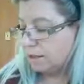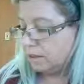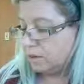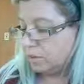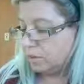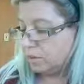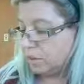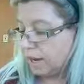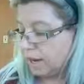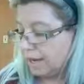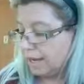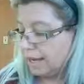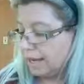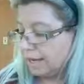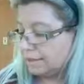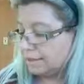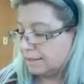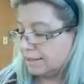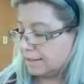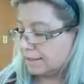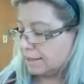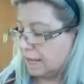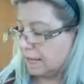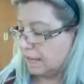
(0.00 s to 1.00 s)
The
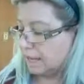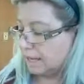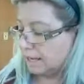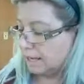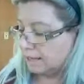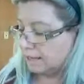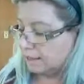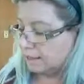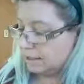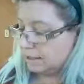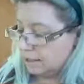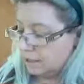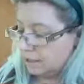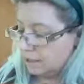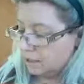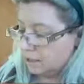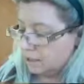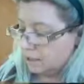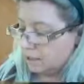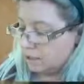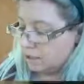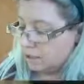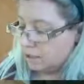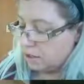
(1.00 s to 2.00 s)
right-hand side,
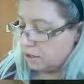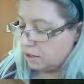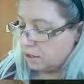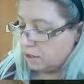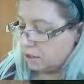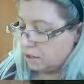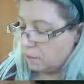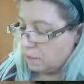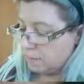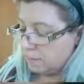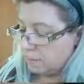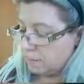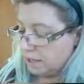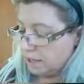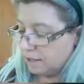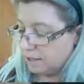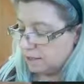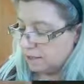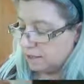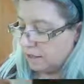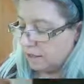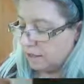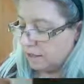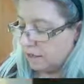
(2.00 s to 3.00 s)
the y
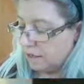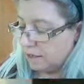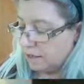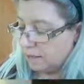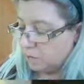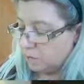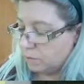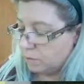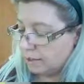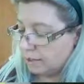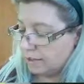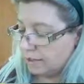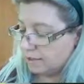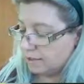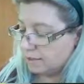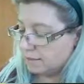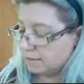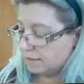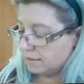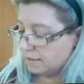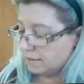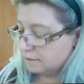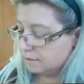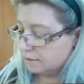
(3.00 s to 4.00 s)
minus 5 will
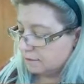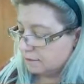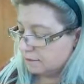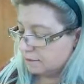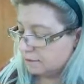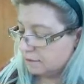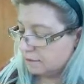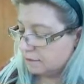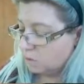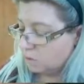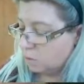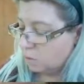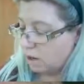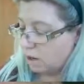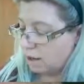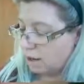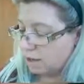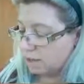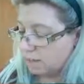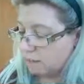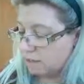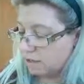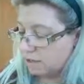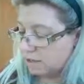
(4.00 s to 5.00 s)
cancel. The
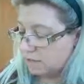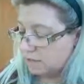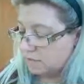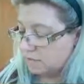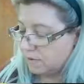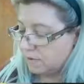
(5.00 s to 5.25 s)
y plus